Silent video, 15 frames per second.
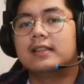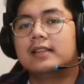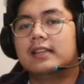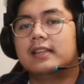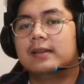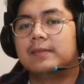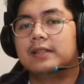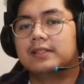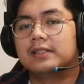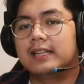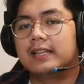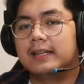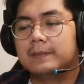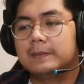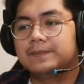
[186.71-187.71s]
in a better
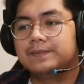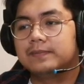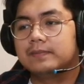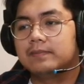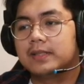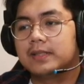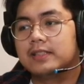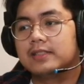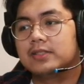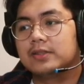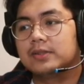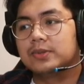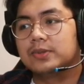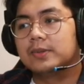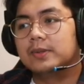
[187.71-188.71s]
light but there's
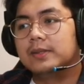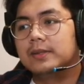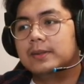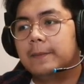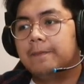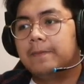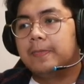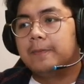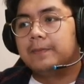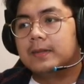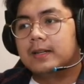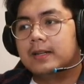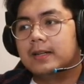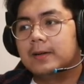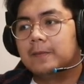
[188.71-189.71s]
also
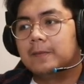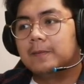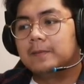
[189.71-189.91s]
uh,